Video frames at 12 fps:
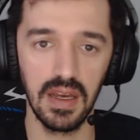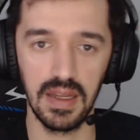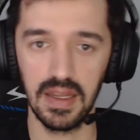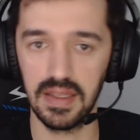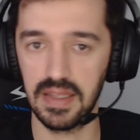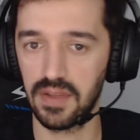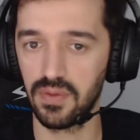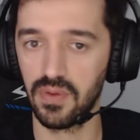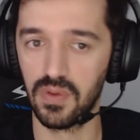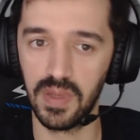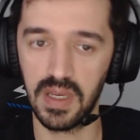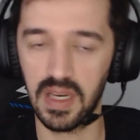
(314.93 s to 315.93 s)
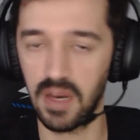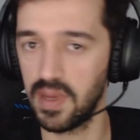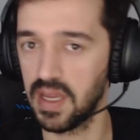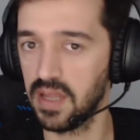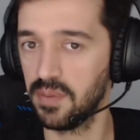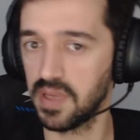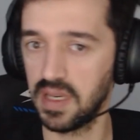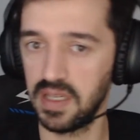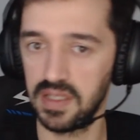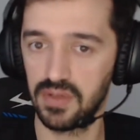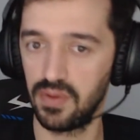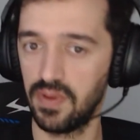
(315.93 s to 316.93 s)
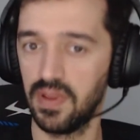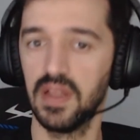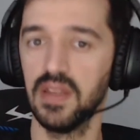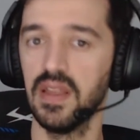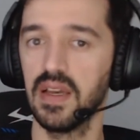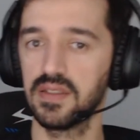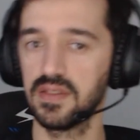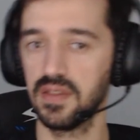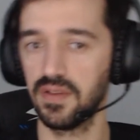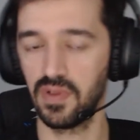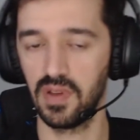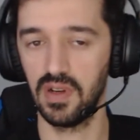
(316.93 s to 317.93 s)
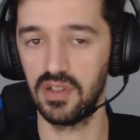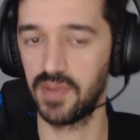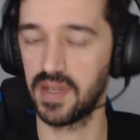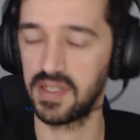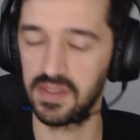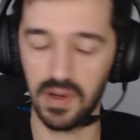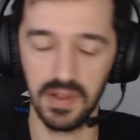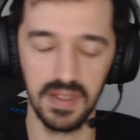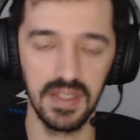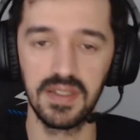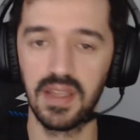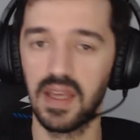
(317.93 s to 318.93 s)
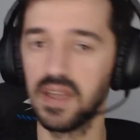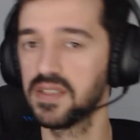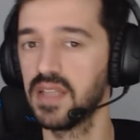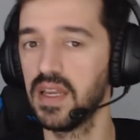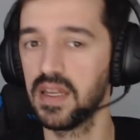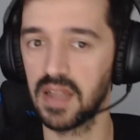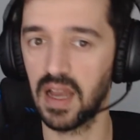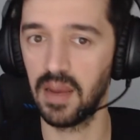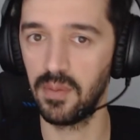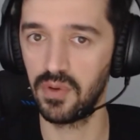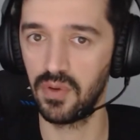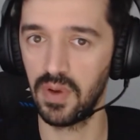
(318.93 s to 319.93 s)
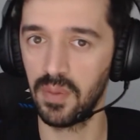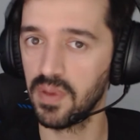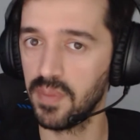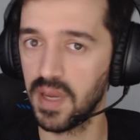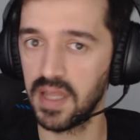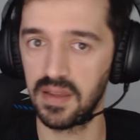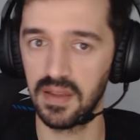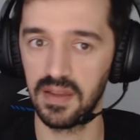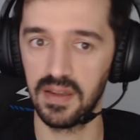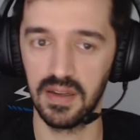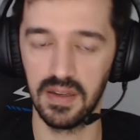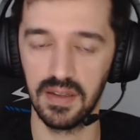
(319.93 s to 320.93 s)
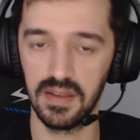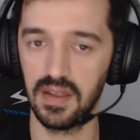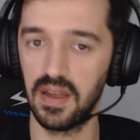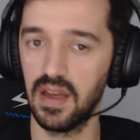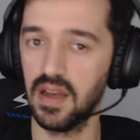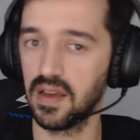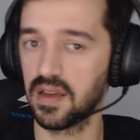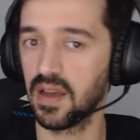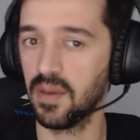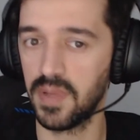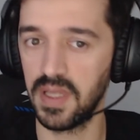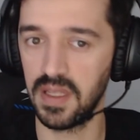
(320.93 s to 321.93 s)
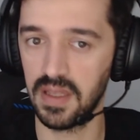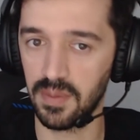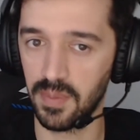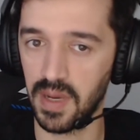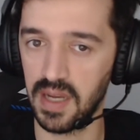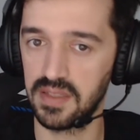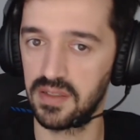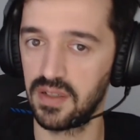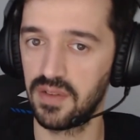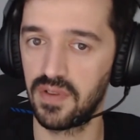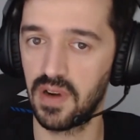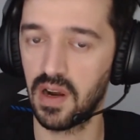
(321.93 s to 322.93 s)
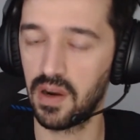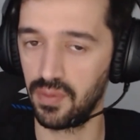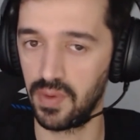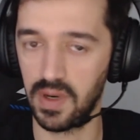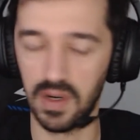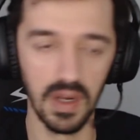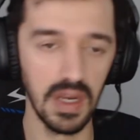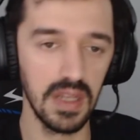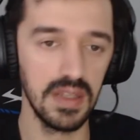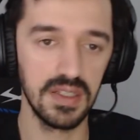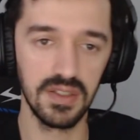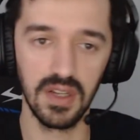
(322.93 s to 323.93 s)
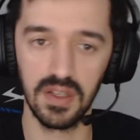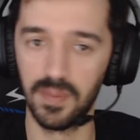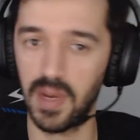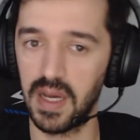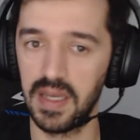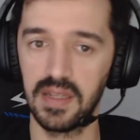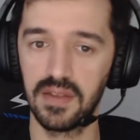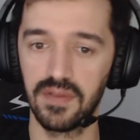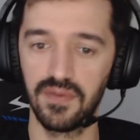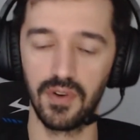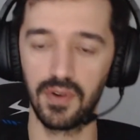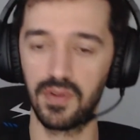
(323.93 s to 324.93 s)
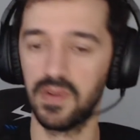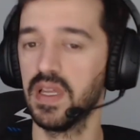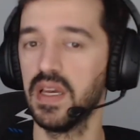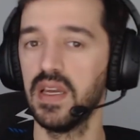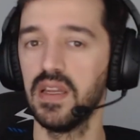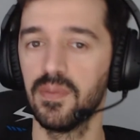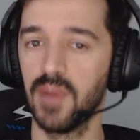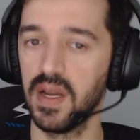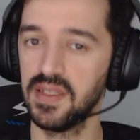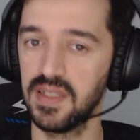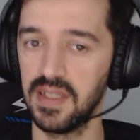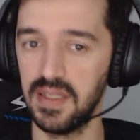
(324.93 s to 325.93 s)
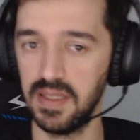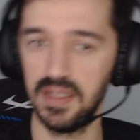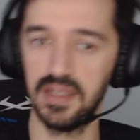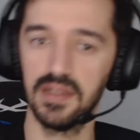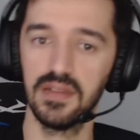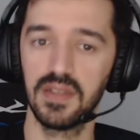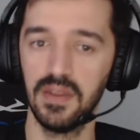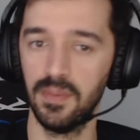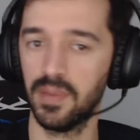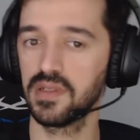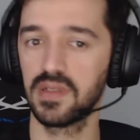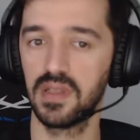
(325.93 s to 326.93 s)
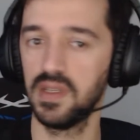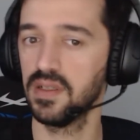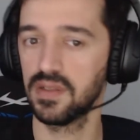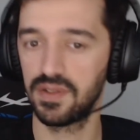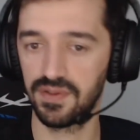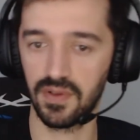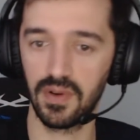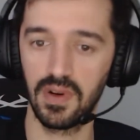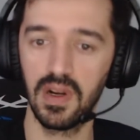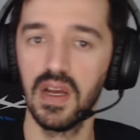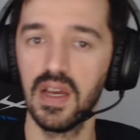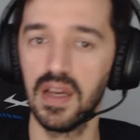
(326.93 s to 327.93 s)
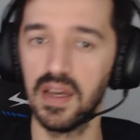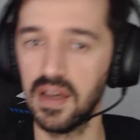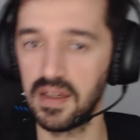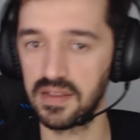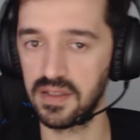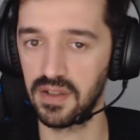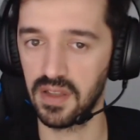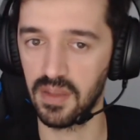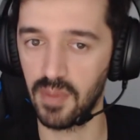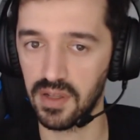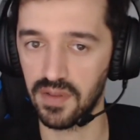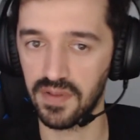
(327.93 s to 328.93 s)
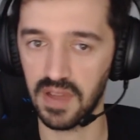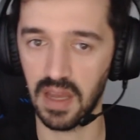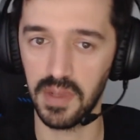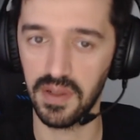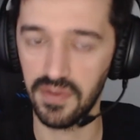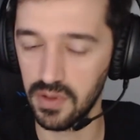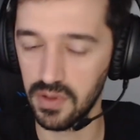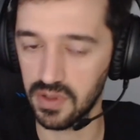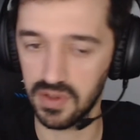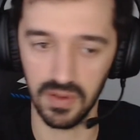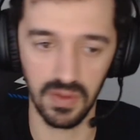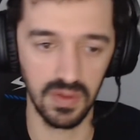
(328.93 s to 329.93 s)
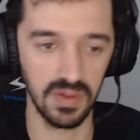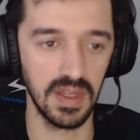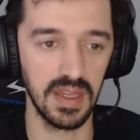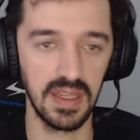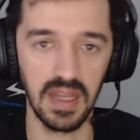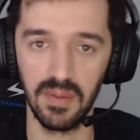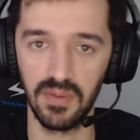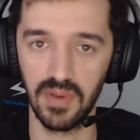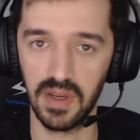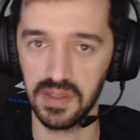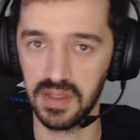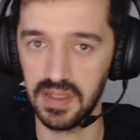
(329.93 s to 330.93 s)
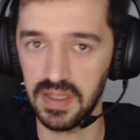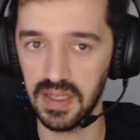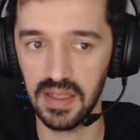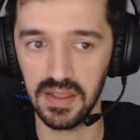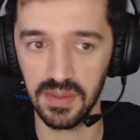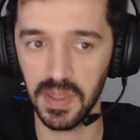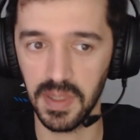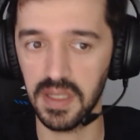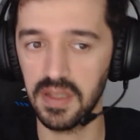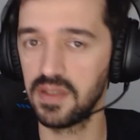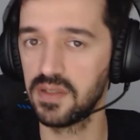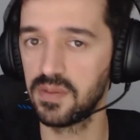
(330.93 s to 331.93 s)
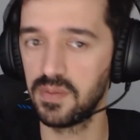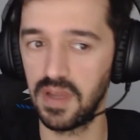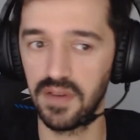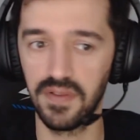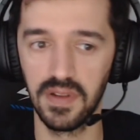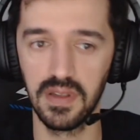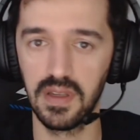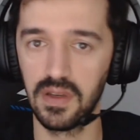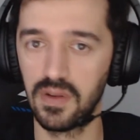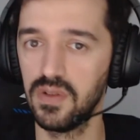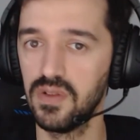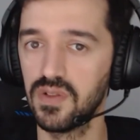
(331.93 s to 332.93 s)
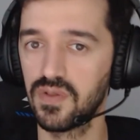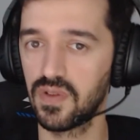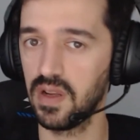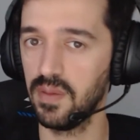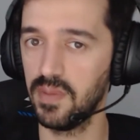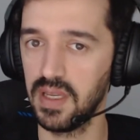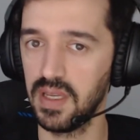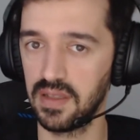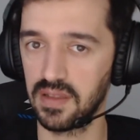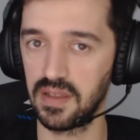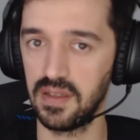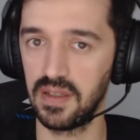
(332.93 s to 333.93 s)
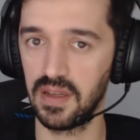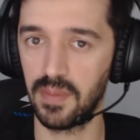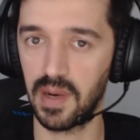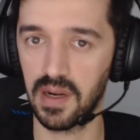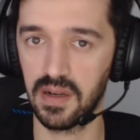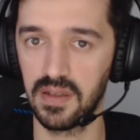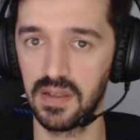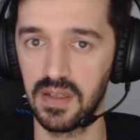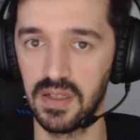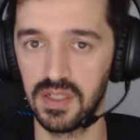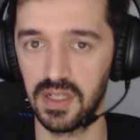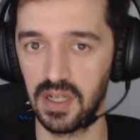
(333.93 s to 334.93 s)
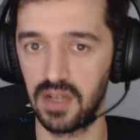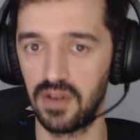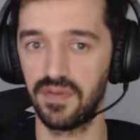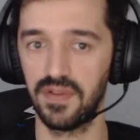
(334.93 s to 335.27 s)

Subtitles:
that will be coming in place within the next several years. Because while these things take time to implement, and a company that buys server hardware does not buy it for today, it buys it in deals, in bulk deals for a certain amount of time in the future, so it will take time to actually see this. But it is definitely good news for AMD in the market share of